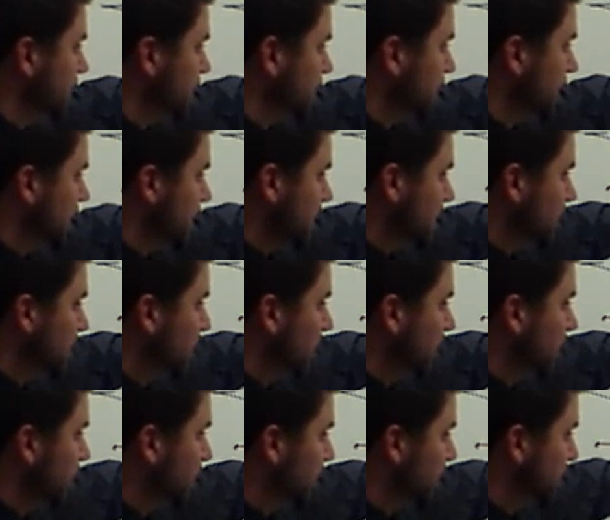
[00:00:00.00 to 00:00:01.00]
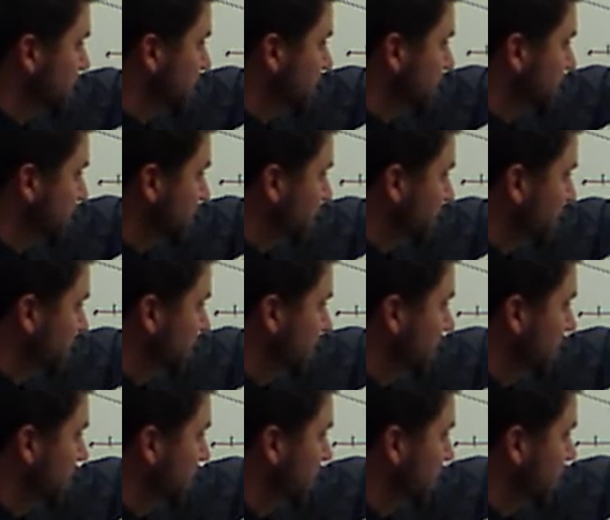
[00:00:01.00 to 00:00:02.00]
because I'm going 1, 2,
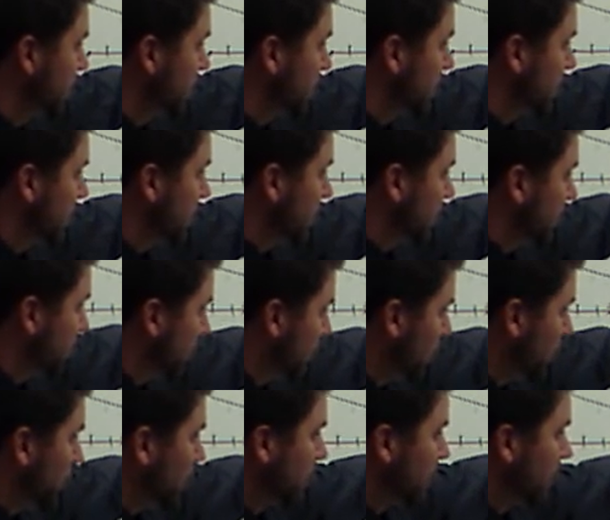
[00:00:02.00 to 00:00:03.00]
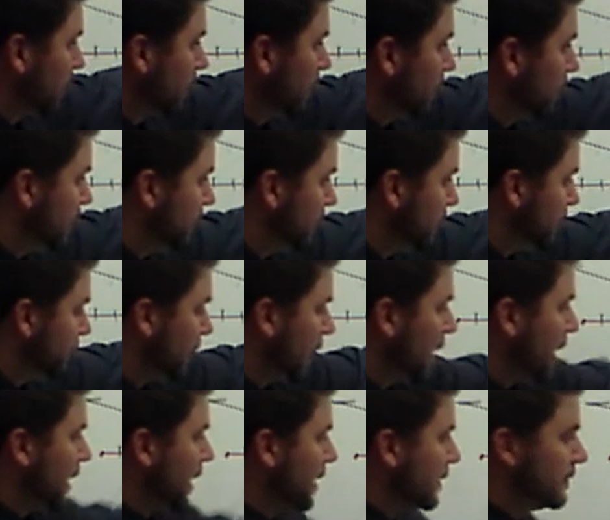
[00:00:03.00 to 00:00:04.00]
3, 4,
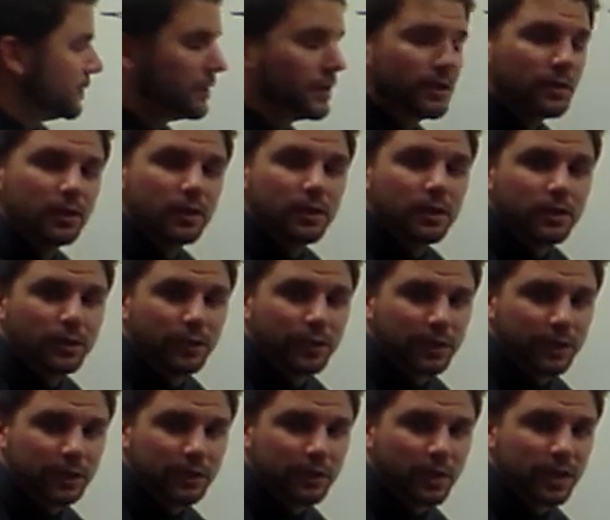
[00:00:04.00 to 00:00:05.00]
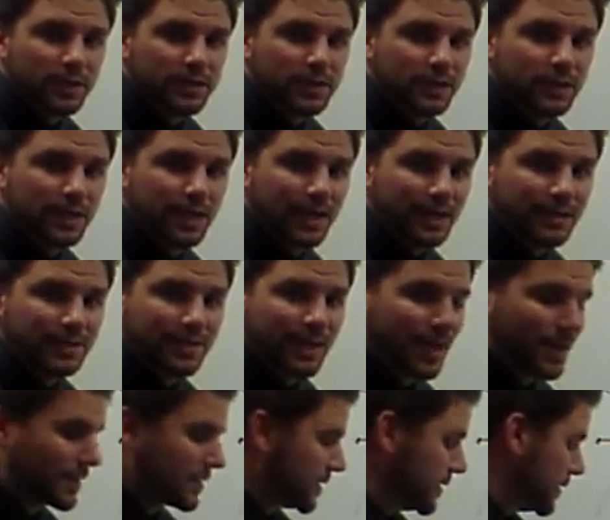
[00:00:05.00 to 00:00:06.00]
5, going across on the
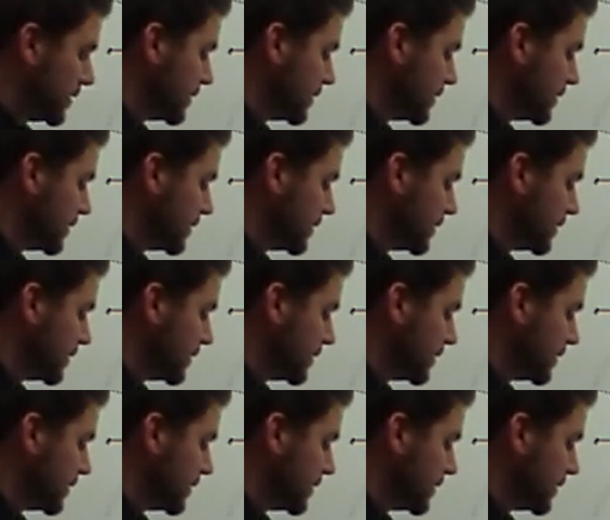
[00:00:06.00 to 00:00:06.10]
x-axis.